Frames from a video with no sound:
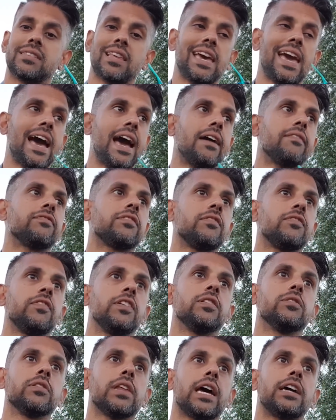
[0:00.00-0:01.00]
They have to
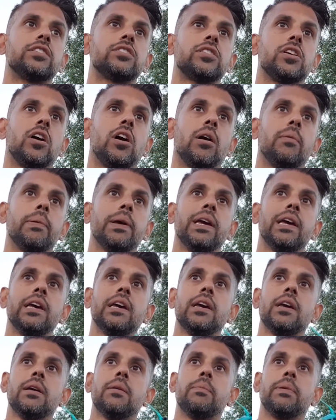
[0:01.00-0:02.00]
feel that sharp,
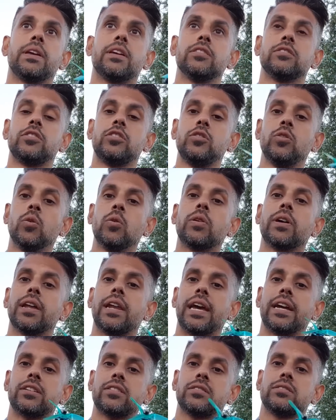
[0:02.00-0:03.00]
because your
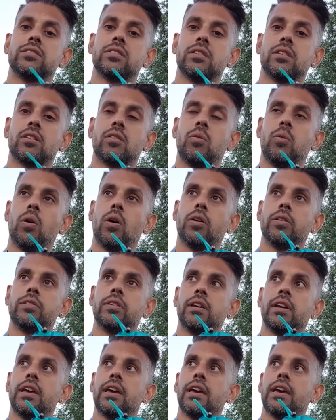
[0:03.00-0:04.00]
connection to the
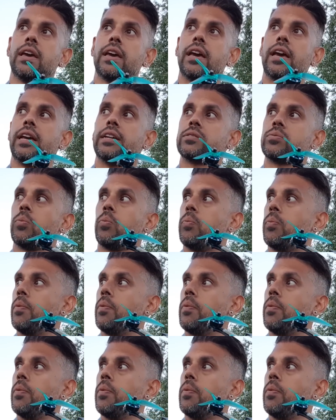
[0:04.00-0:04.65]
quad is